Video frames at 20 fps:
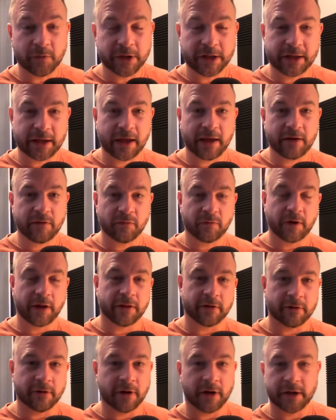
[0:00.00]
weekend,
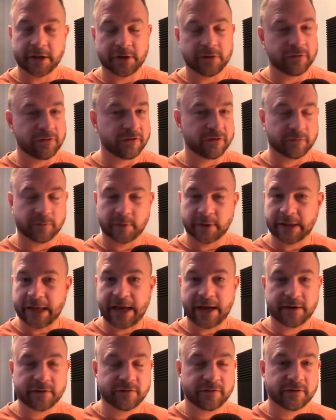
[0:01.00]
whether or not you just
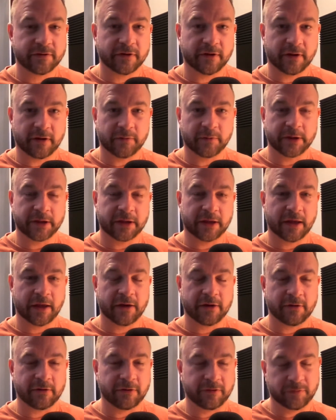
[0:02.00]
relaxed all
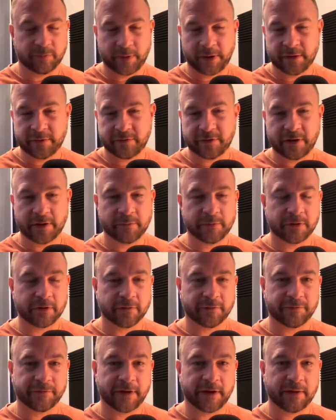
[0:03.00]
weekend or you spent time with
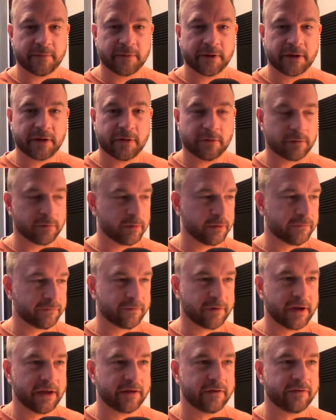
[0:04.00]
your family or with
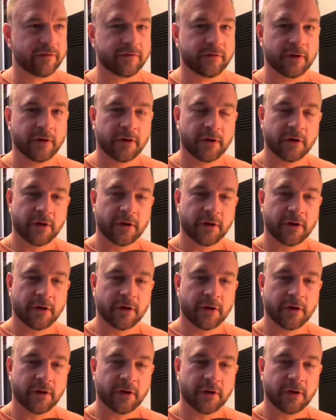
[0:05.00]
friends,